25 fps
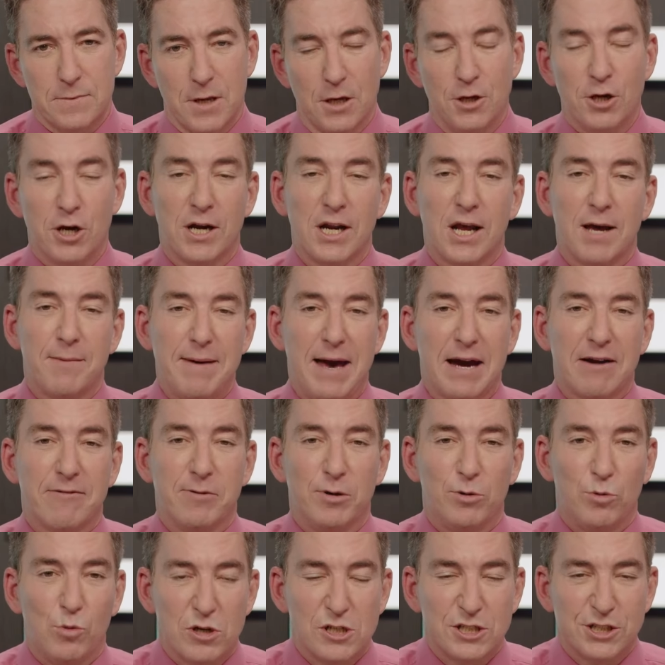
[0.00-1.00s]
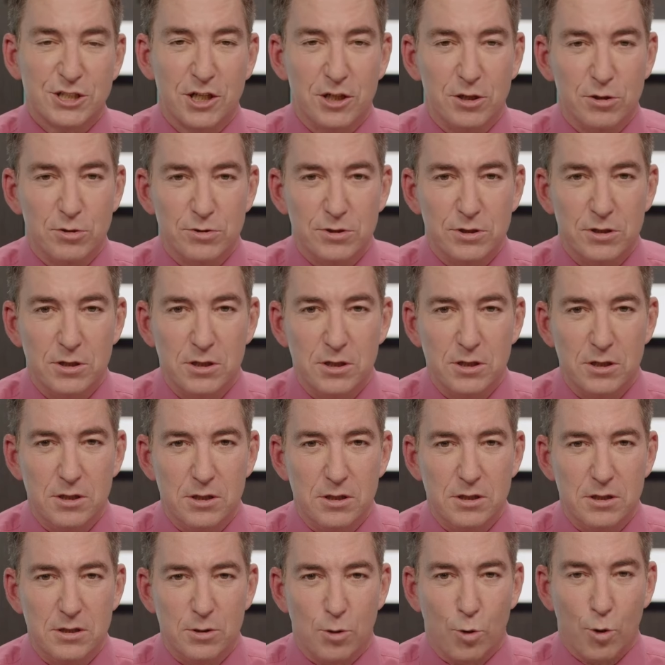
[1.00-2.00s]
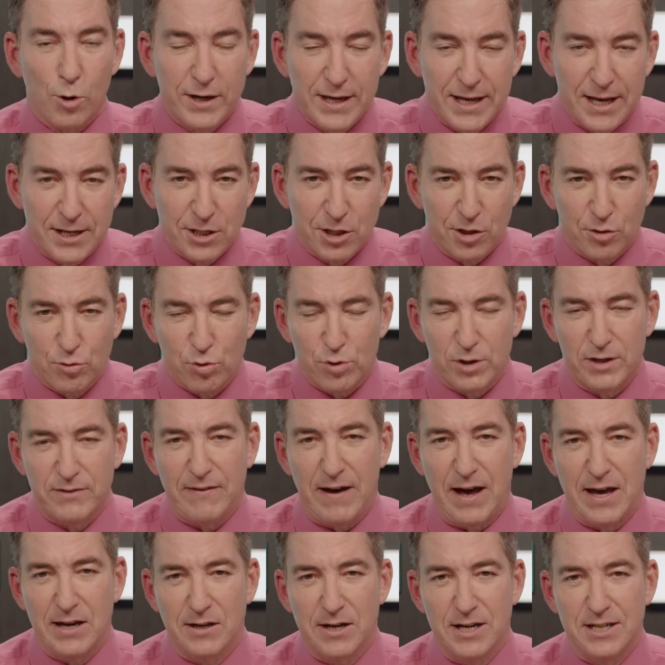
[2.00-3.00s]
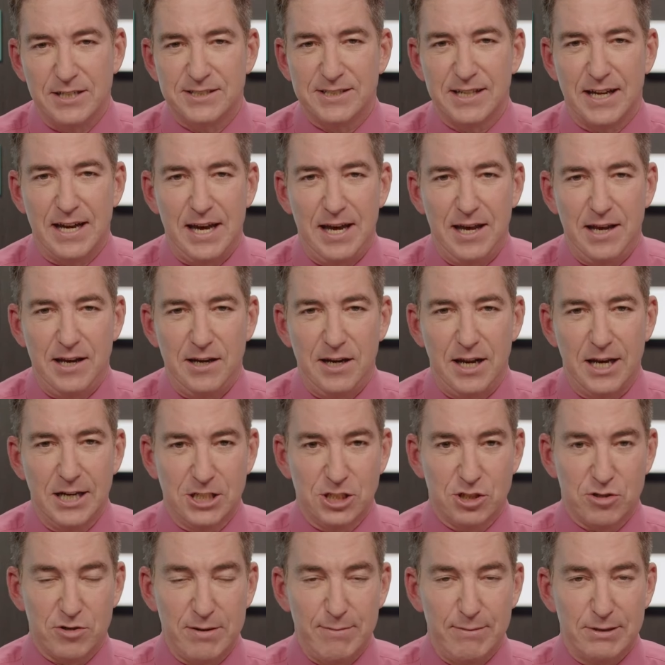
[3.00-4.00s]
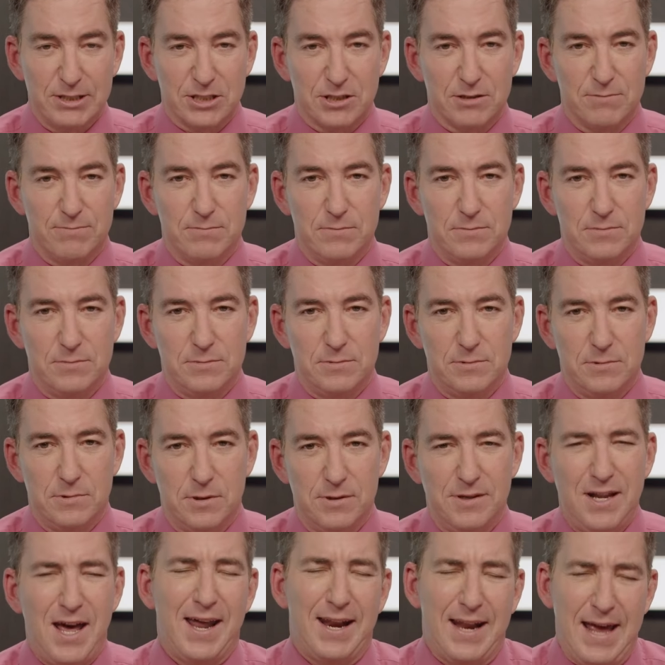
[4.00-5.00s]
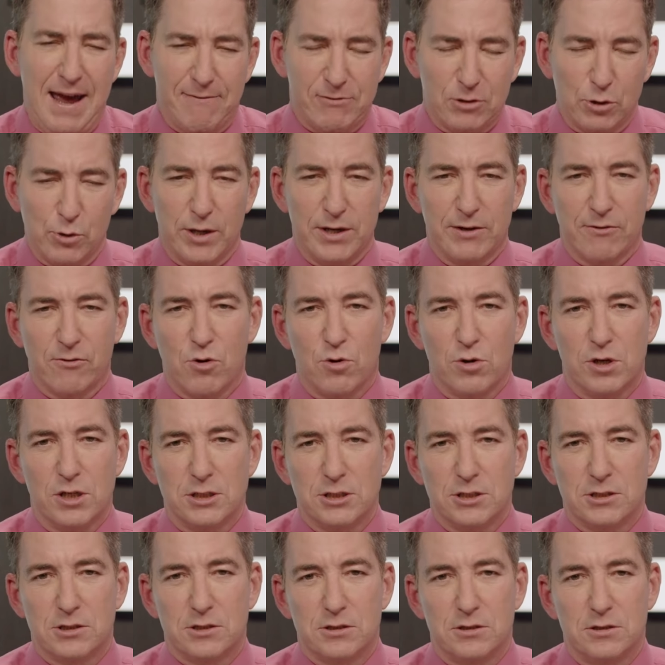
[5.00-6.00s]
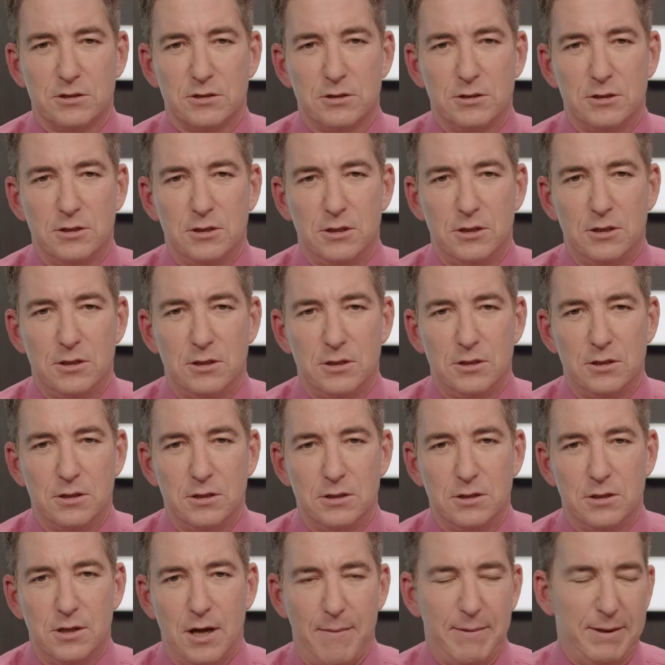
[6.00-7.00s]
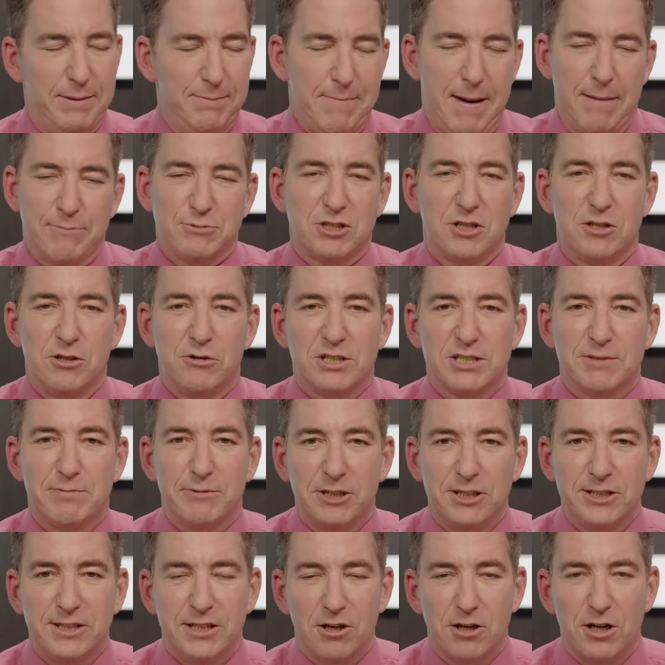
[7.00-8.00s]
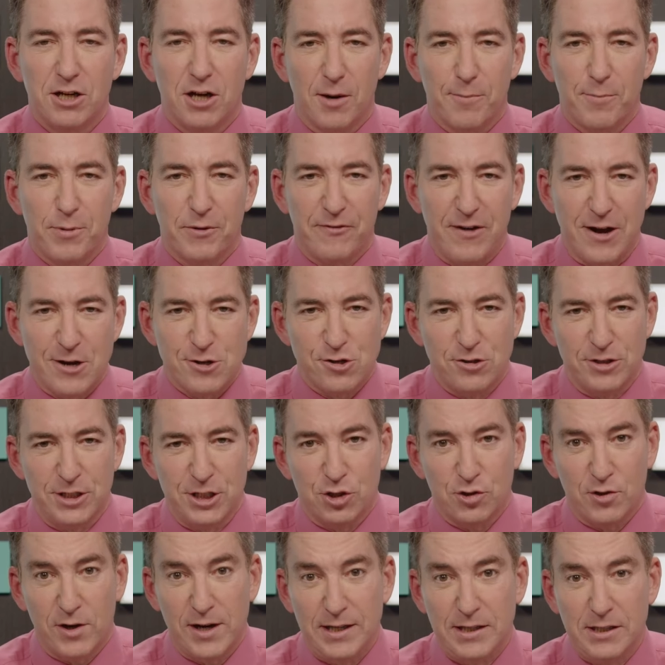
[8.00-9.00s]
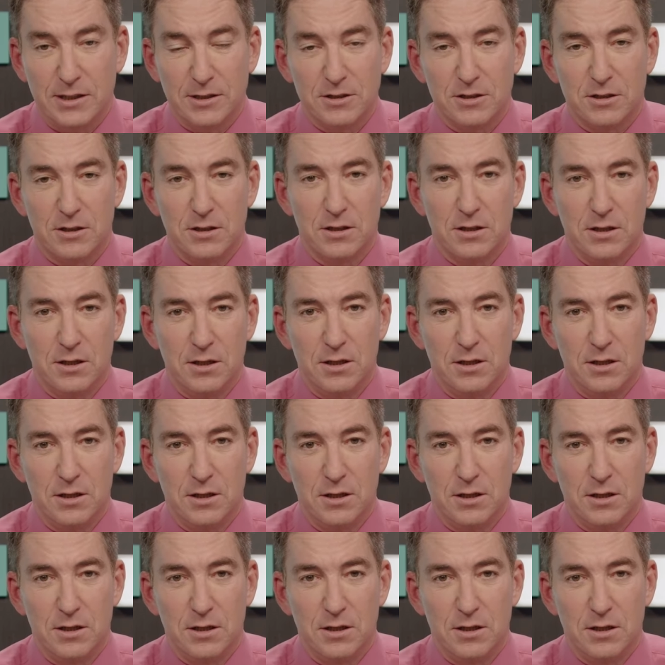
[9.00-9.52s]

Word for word: You're going to come back from a war zone oriented toward violence and extremism. Not everyone, of course. I mean, members of the U S military are professionally trained